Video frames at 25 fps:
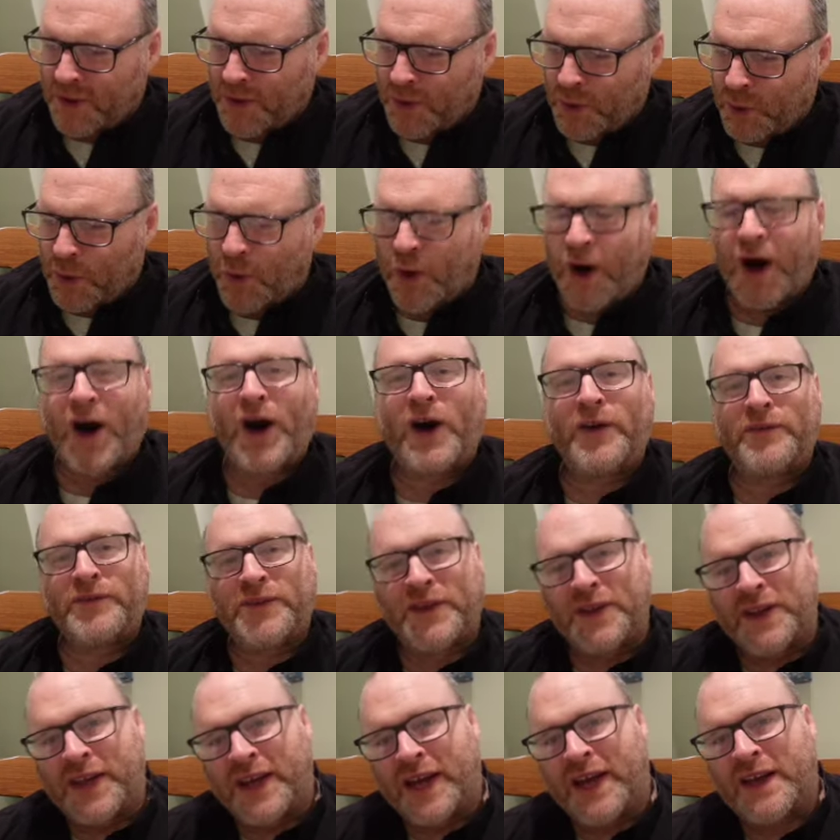or
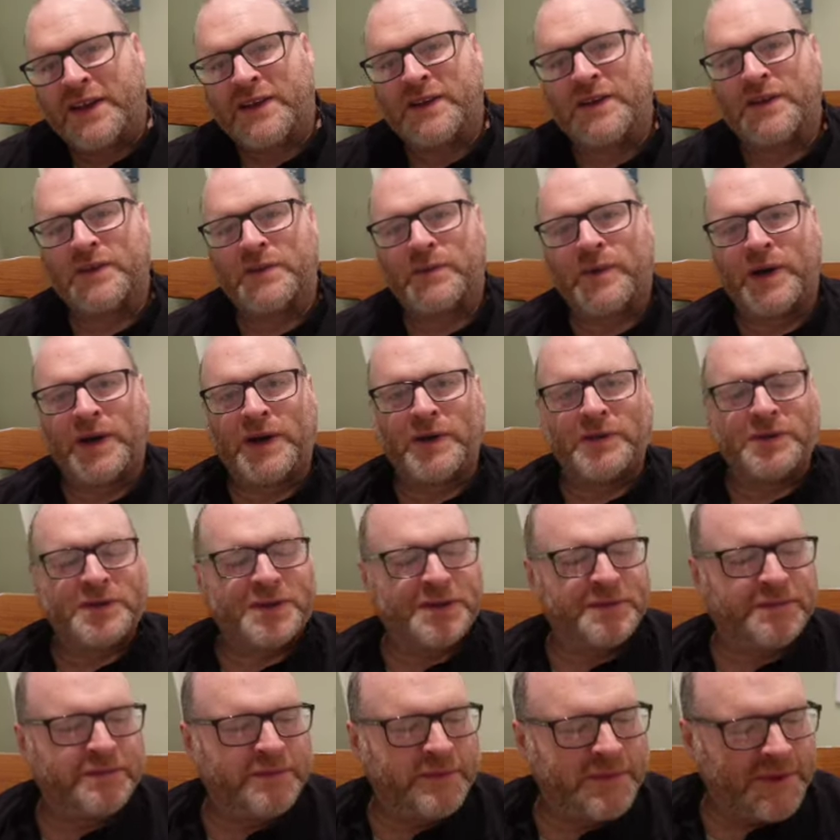after the end of the
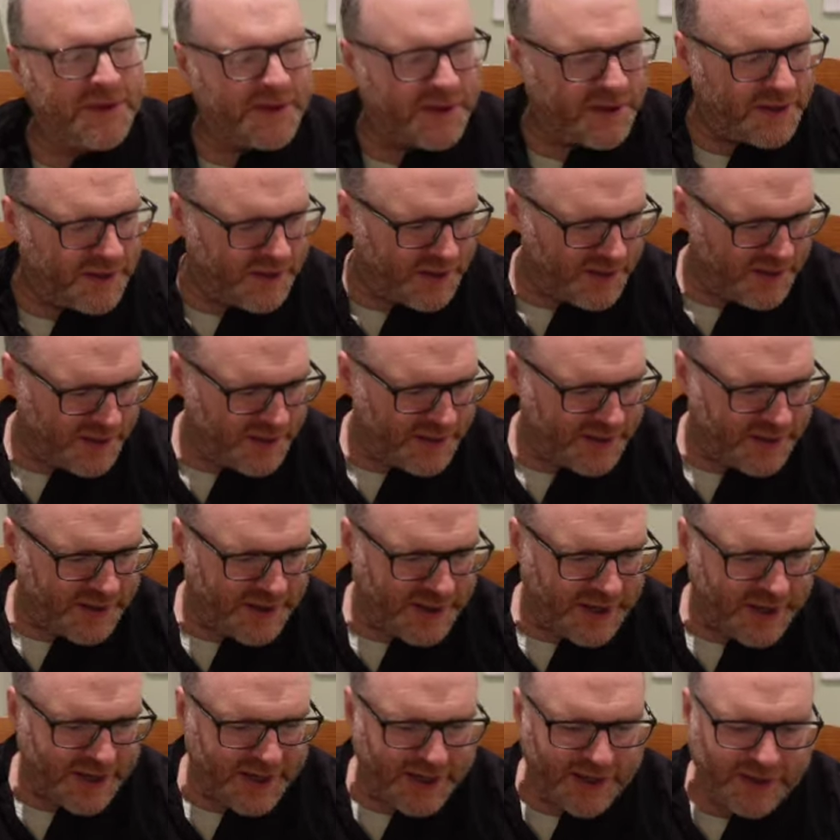world.
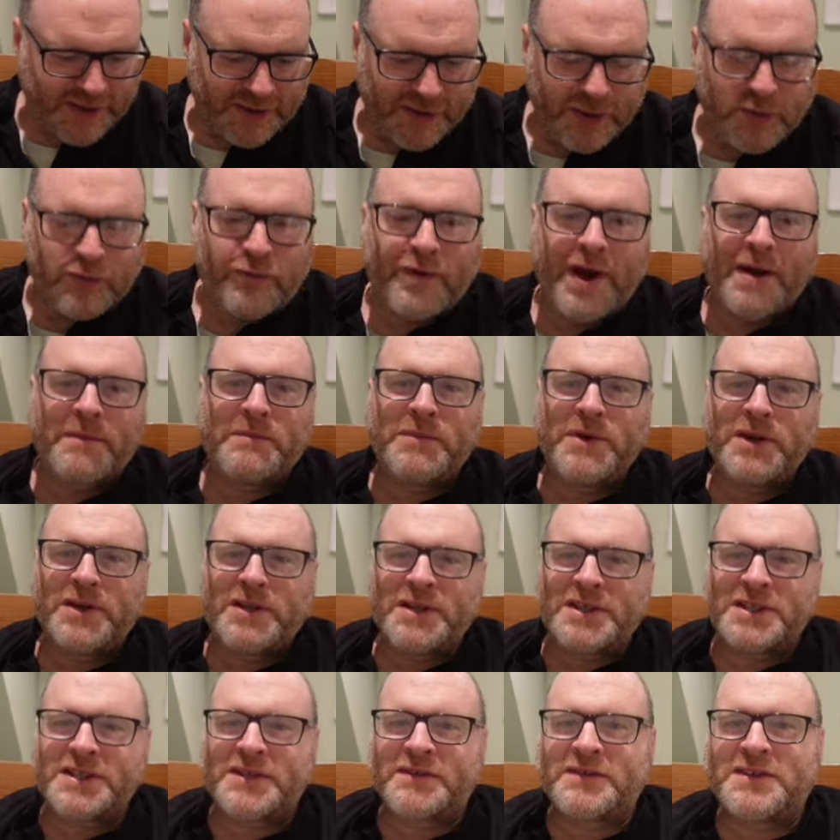The
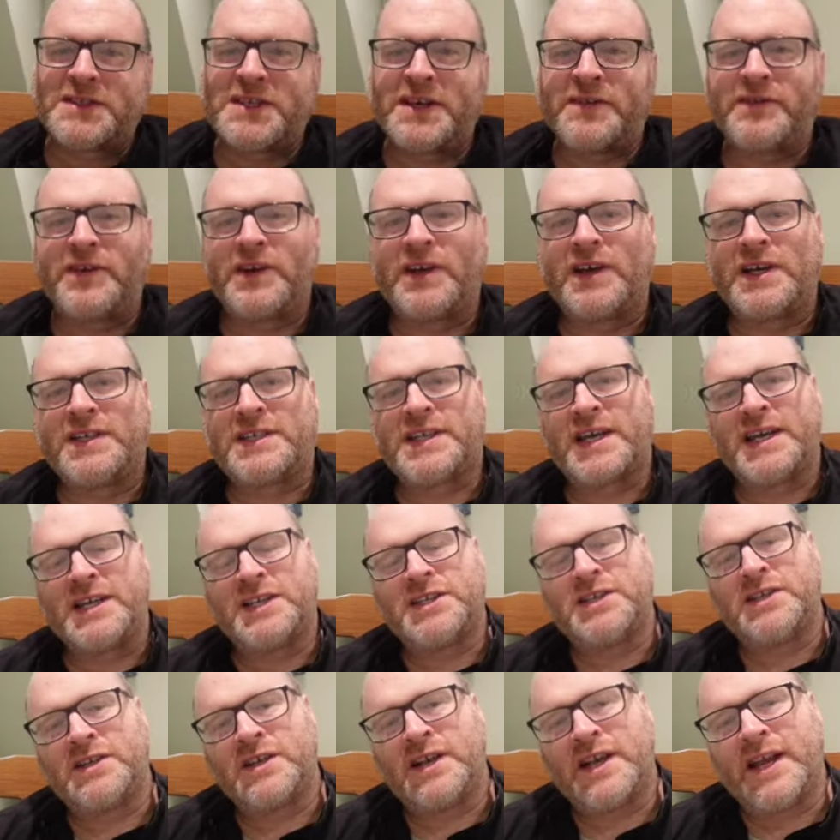remnants of
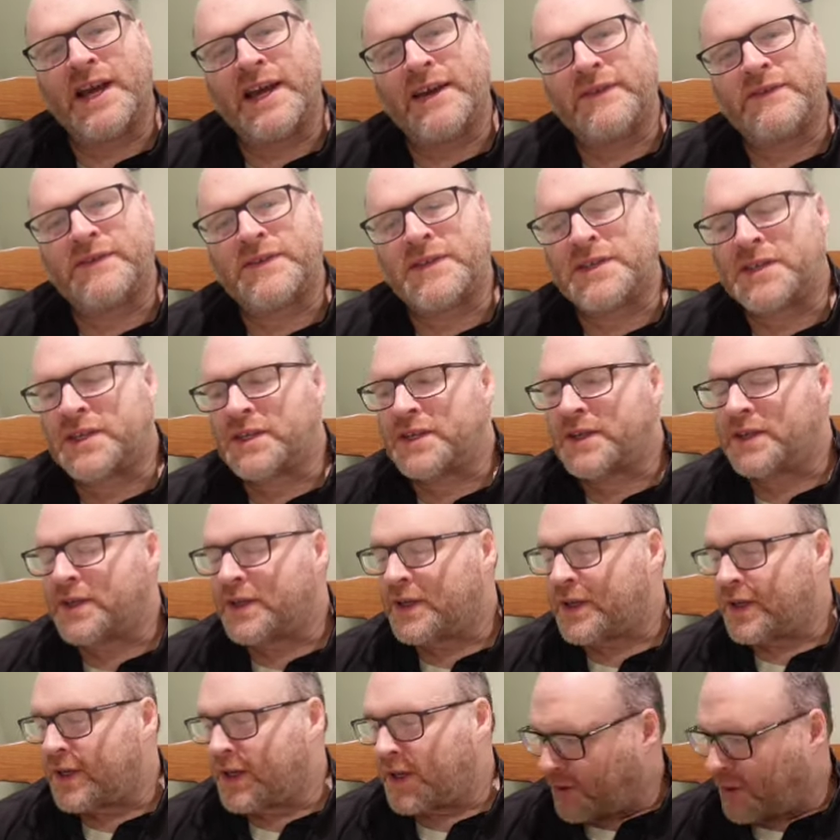civilization left.
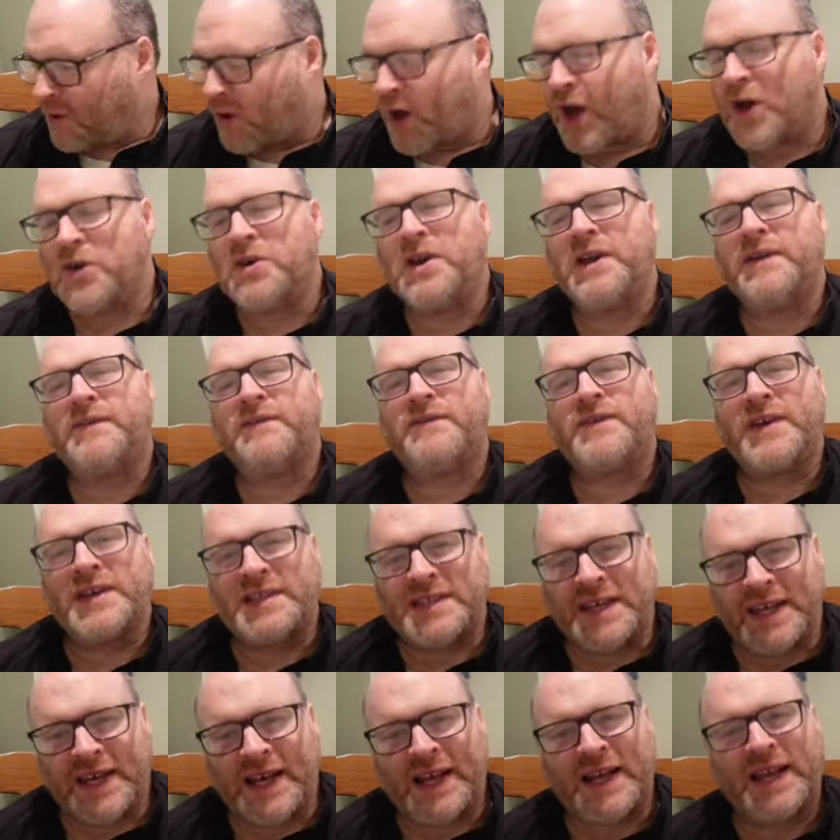Not only
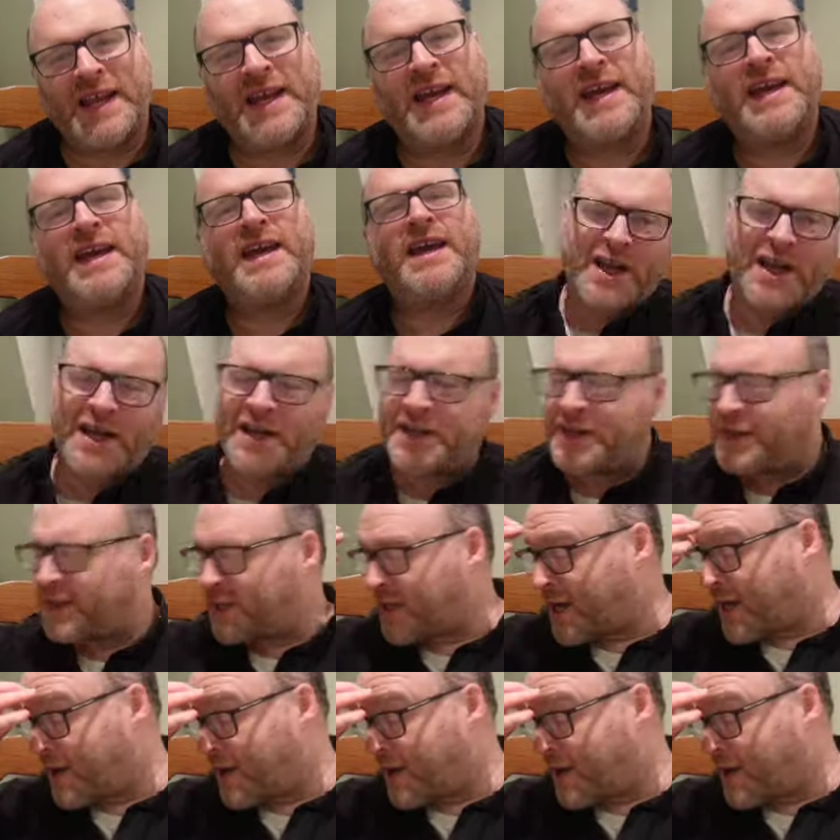physically and